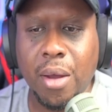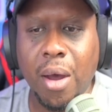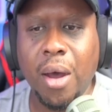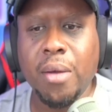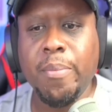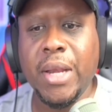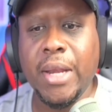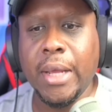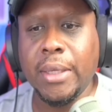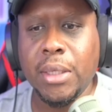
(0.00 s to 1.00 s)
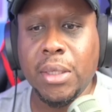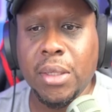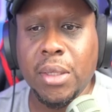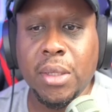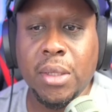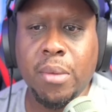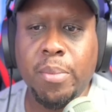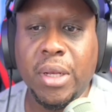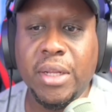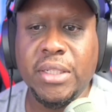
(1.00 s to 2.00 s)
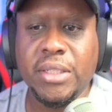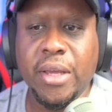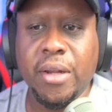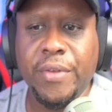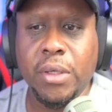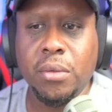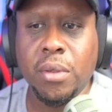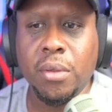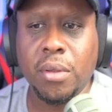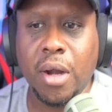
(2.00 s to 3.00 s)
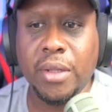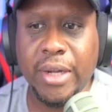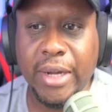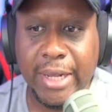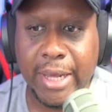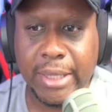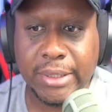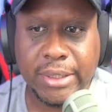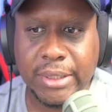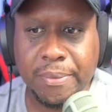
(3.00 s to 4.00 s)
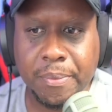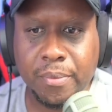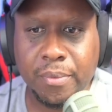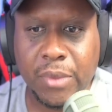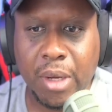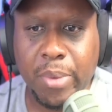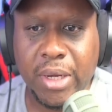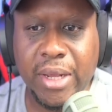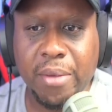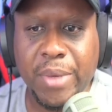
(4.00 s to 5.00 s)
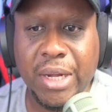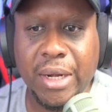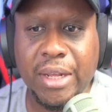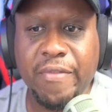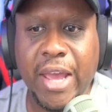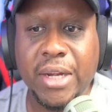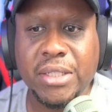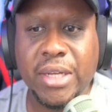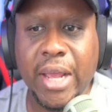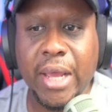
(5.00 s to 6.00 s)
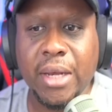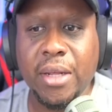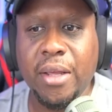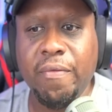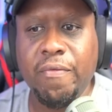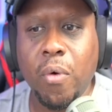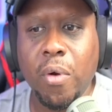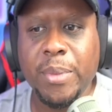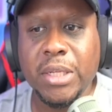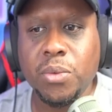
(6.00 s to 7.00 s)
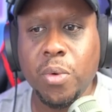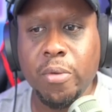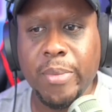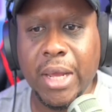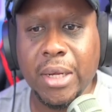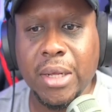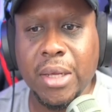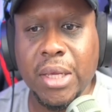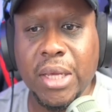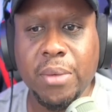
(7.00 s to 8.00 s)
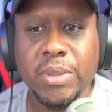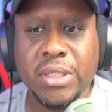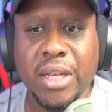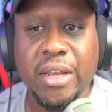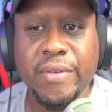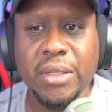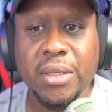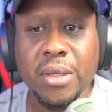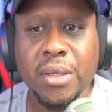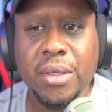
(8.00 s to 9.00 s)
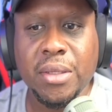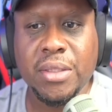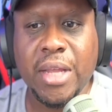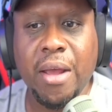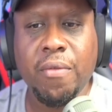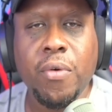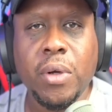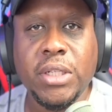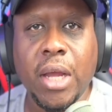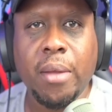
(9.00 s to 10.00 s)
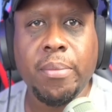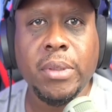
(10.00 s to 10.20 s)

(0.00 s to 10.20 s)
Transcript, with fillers: On Monday, police interviewed Rodriguez, but he immediately vanished and informed his roommate he was leaving town for a job.